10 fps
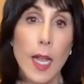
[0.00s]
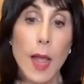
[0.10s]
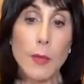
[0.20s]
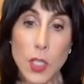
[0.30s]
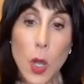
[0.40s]

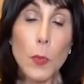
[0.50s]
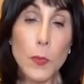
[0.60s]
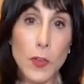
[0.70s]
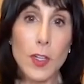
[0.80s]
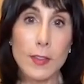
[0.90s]
I was
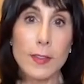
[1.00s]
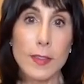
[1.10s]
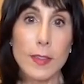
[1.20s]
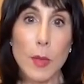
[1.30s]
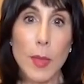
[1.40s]
hopeful
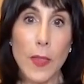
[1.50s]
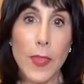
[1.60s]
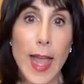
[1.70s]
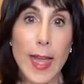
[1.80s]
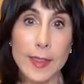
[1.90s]

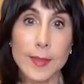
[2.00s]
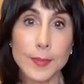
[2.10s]
about that.